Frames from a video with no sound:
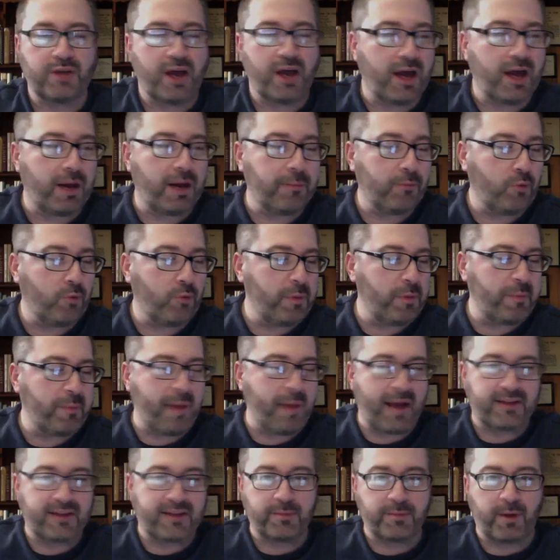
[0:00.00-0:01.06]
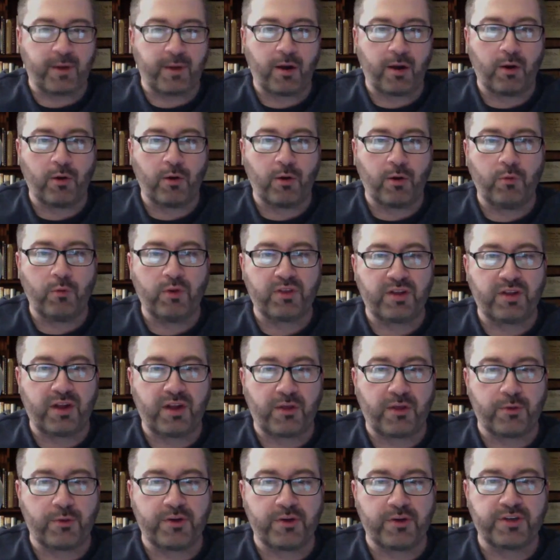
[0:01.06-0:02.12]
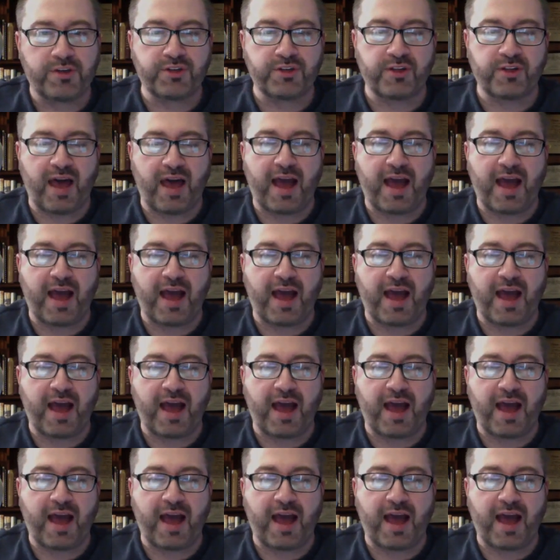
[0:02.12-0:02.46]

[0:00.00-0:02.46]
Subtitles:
We'll be back tomorrow with another edition of the